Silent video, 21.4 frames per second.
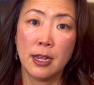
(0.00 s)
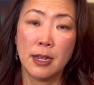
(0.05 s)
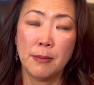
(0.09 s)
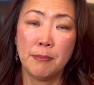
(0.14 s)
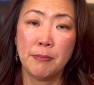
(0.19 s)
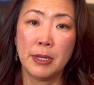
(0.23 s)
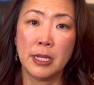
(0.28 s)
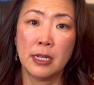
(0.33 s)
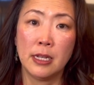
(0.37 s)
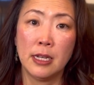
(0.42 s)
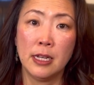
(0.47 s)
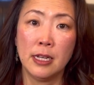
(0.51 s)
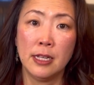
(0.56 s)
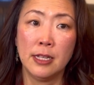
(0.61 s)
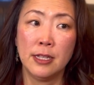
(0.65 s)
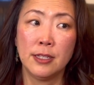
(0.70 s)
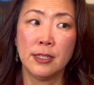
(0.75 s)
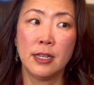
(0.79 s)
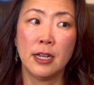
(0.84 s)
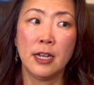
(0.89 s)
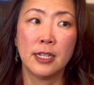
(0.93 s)

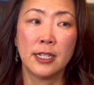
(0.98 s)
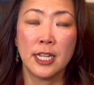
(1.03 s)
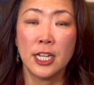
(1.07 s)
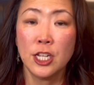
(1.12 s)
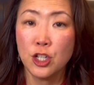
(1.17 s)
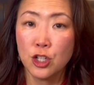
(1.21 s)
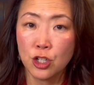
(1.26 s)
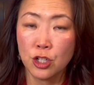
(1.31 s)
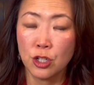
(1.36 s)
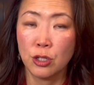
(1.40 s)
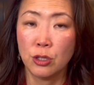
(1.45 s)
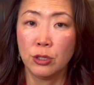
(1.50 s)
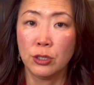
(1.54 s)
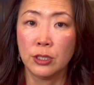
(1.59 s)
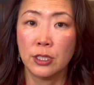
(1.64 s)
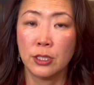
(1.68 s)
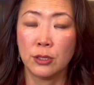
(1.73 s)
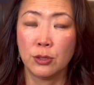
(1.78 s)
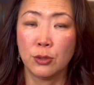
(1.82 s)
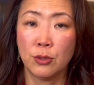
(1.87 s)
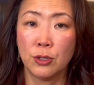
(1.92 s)
because attentional
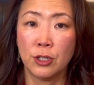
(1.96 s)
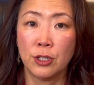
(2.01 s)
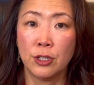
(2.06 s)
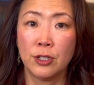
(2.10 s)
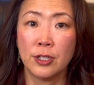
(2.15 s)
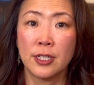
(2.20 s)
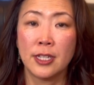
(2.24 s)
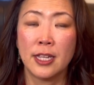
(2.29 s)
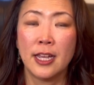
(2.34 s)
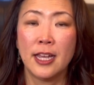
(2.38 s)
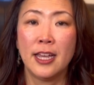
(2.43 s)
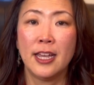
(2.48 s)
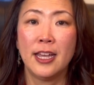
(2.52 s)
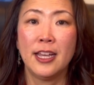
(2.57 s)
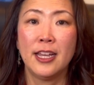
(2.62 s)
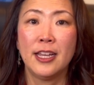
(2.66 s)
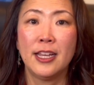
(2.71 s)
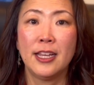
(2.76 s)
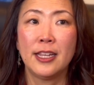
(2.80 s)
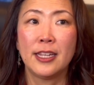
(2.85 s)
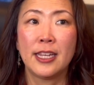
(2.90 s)
disorders
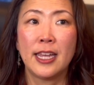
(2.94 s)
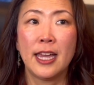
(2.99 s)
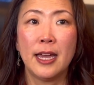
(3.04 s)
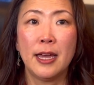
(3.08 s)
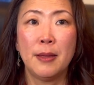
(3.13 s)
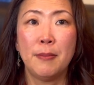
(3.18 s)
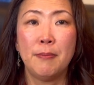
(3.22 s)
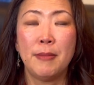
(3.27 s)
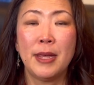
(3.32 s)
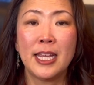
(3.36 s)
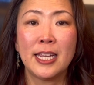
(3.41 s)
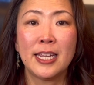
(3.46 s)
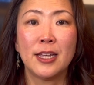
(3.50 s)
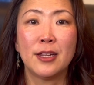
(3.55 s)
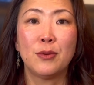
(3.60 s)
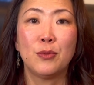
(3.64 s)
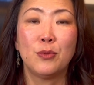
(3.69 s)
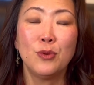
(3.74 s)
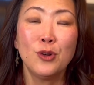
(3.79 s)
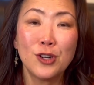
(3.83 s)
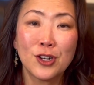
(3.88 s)
can make it
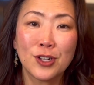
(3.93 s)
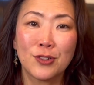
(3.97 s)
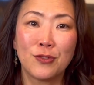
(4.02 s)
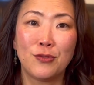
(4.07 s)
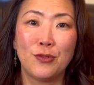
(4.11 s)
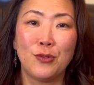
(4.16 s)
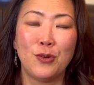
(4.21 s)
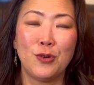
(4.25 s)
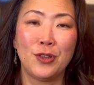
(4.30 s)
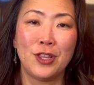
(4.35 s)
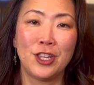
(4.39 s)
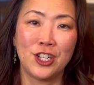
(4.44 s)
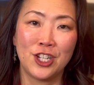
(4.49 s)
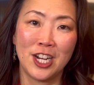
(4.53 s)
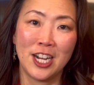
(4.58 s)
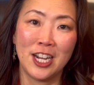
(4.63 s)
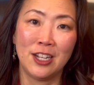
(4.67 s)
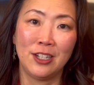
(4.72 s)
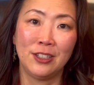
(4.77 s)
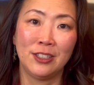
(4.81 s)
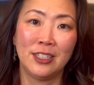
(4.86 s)
worse for the
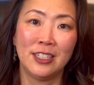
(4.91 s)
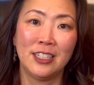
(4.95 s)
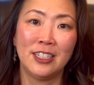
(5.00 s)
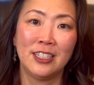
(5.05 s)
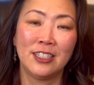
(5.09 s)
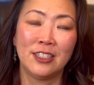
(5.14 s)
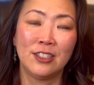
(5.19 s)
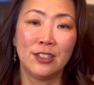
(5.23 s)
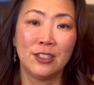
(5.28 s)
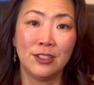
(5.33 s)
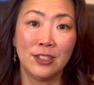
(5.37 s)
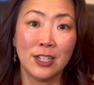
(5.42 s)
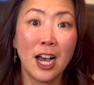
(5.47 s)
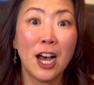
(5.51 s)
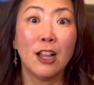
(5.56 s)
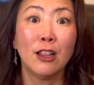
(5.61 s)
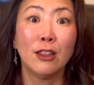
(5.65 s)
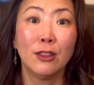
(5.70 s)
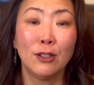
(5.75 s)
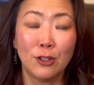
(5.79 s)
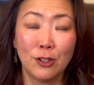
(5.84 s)
child to
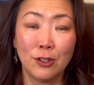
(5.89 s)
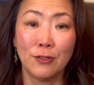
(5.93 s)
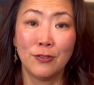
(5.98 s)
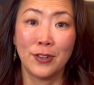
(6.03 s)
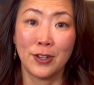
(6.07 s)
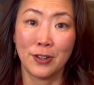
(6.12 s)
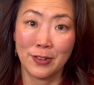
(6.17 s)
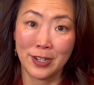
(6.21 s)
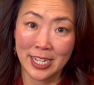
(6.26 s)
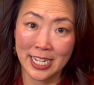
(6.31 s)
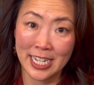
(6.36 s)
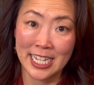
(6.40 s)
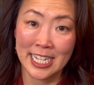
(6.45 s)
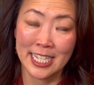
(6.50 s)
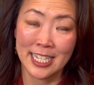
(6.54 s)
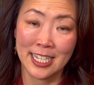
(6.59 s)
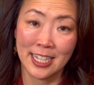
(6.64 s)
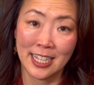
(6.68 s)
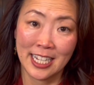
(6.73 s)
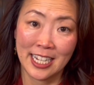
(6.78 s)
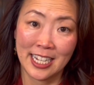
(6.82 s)
not learn very
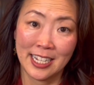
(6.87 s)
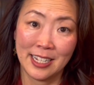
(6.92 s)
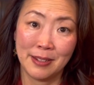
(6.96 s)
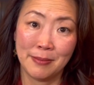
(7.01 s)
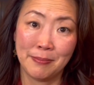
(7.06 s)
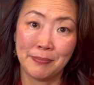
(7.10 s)
easily.